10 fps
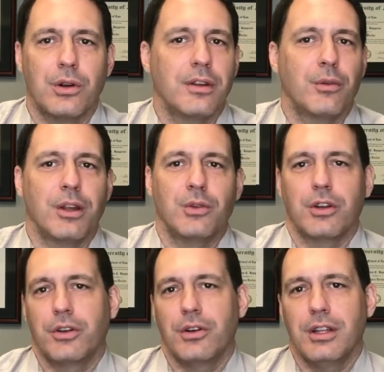You have the right to an
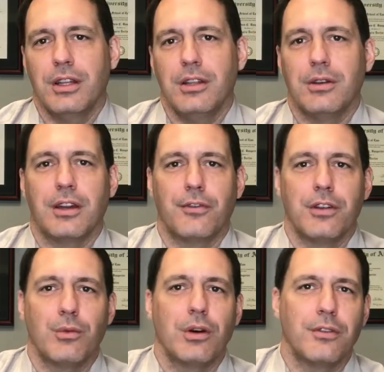attorney. You get a
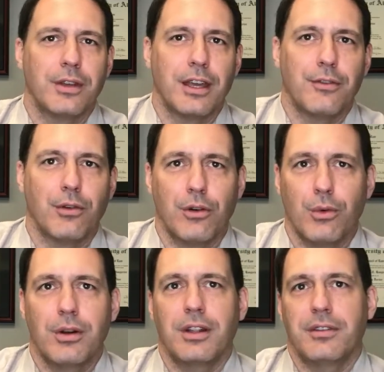free one if you can't afford
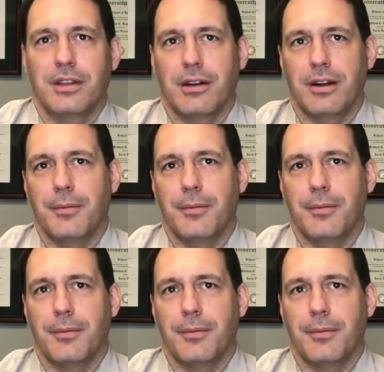one, etc.